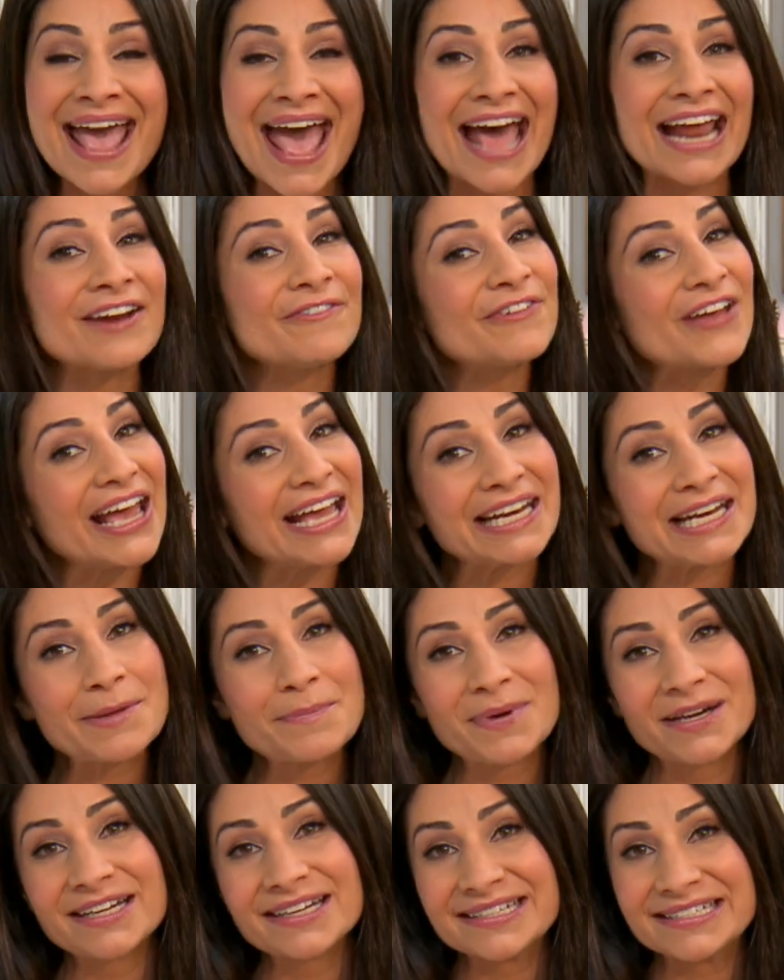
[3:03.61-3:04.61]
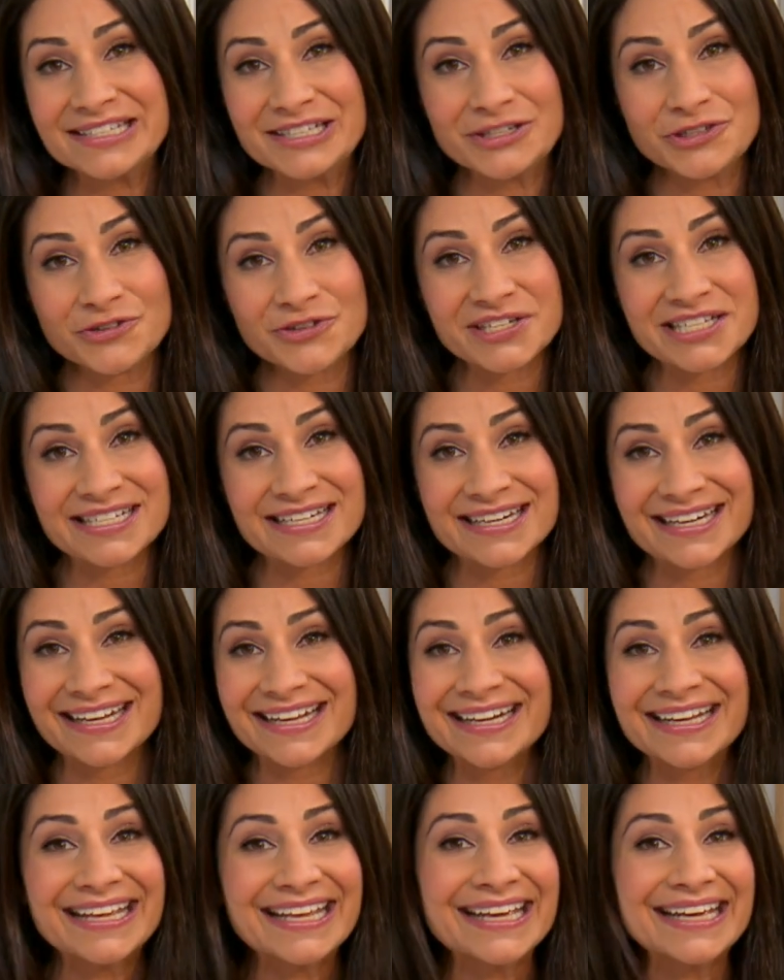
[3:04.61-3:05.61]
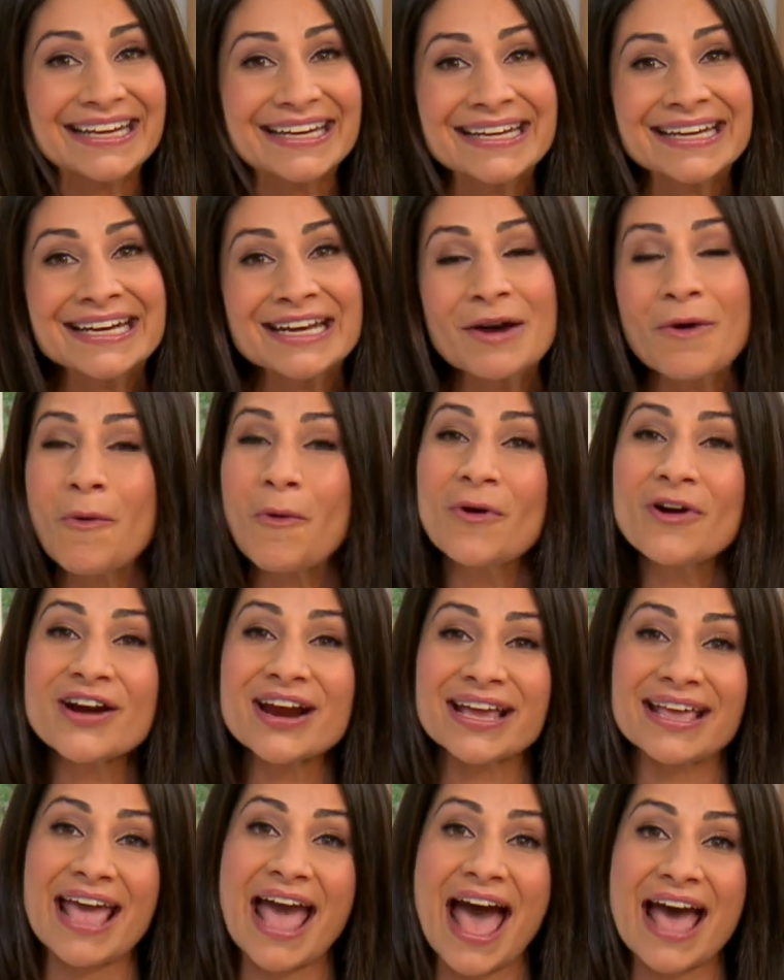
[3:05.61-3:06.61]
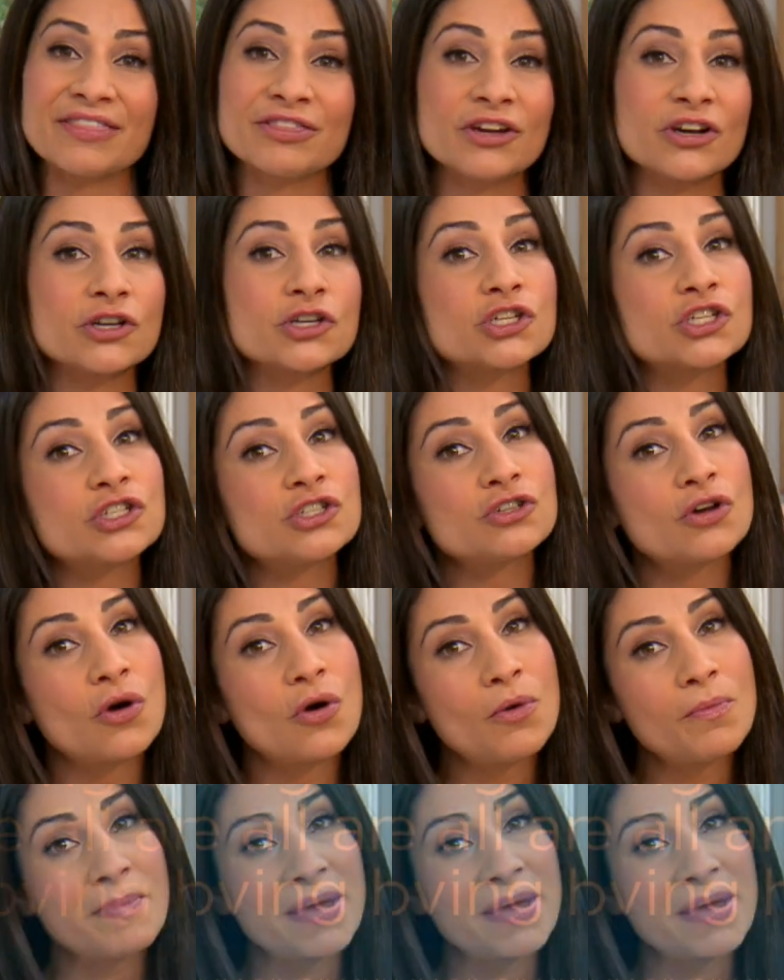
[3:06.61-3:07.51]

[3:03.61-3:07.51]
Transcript: And if anybody is interested in a kitten or a cat, there are so